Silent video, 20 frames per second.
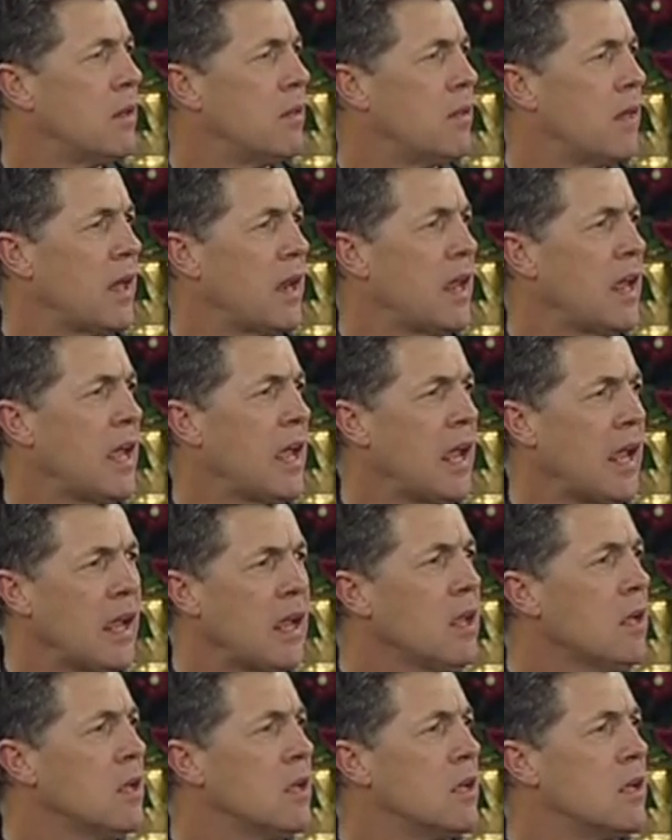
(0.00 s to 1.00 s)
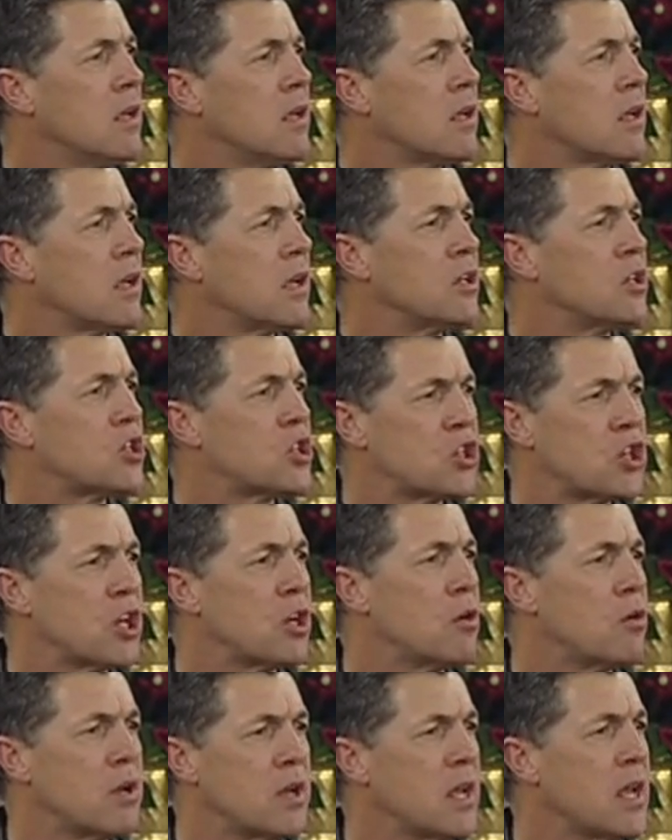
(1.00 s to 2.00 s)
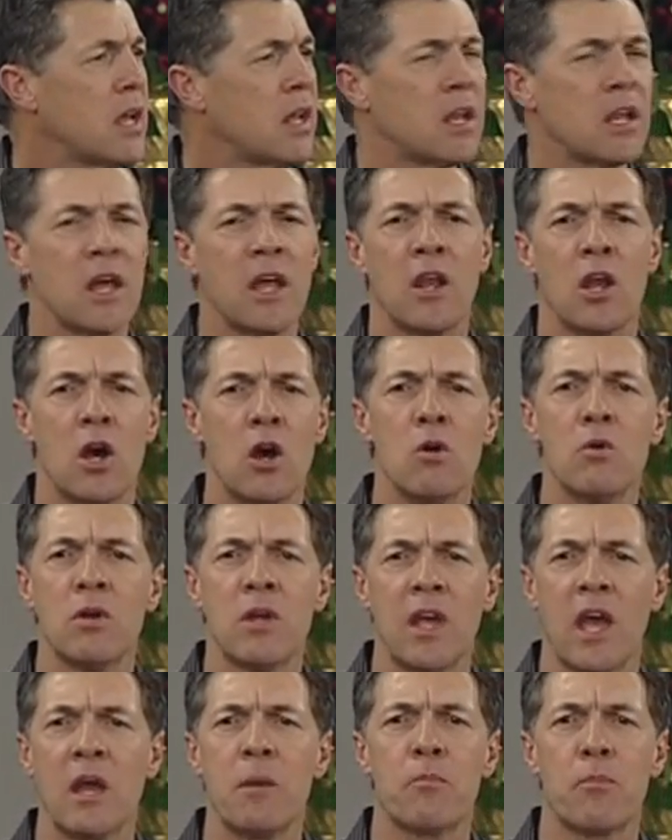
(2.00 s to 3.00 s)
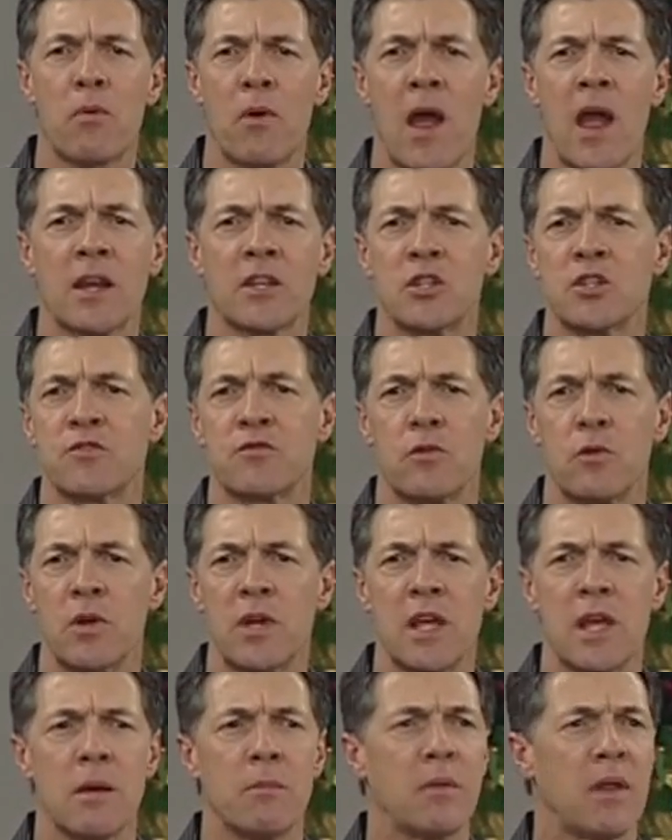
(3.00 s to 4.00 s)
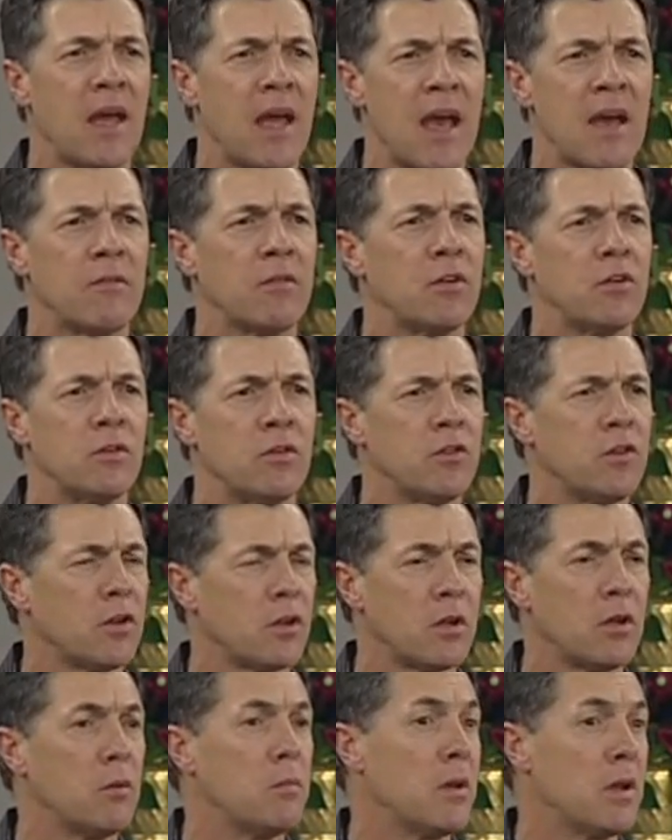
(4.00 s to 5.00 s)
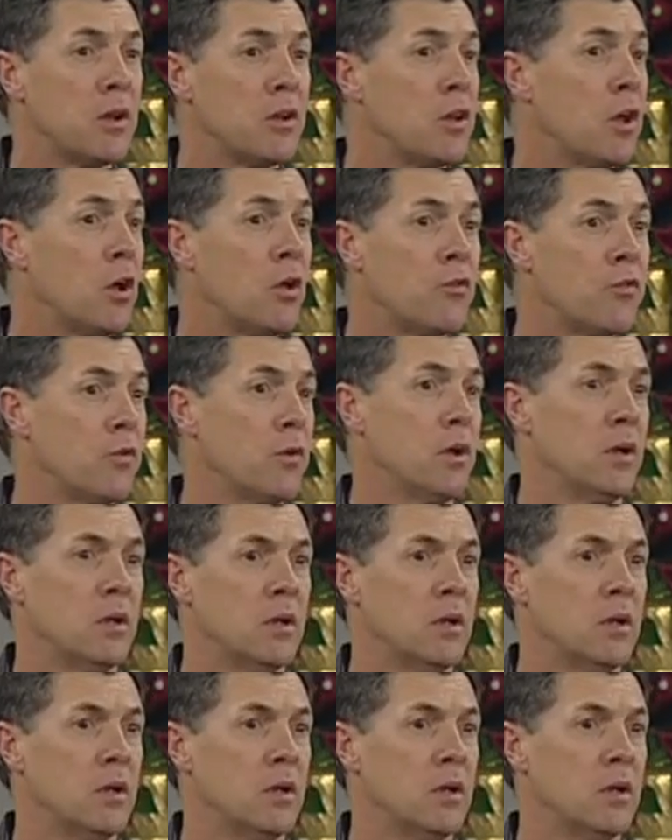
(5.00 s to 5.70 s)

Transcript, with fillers: that he considered it an okay practice for him to have a, to commit adultery.